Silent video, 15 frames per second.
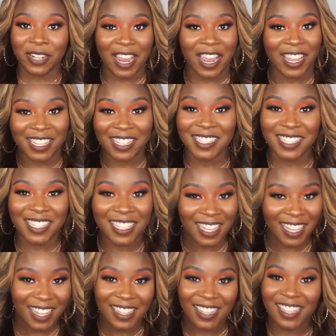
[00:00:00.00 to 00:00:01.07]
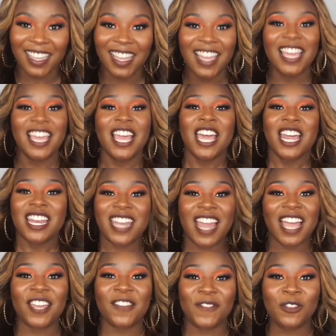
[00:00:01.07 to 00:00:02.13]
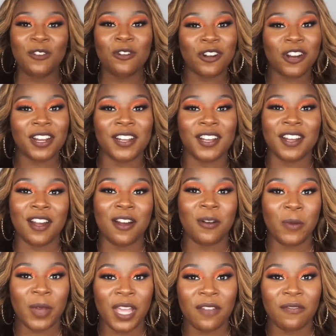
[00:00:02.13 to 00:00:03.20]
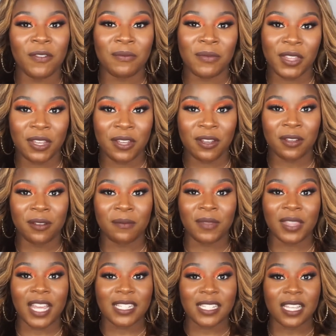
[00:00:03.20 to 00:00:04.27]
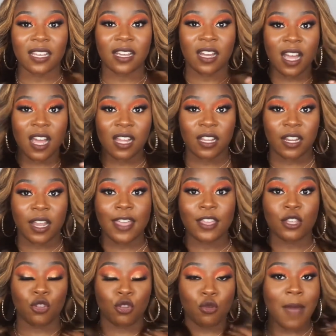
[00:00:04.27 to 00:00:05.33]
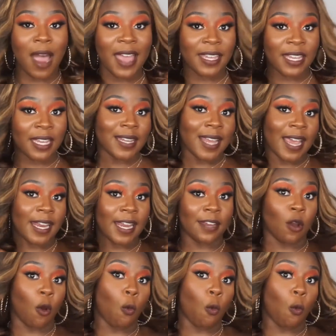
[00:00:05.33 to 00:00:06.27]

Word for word: days. now, if you ordering a wig from them that's in color, you might get that in a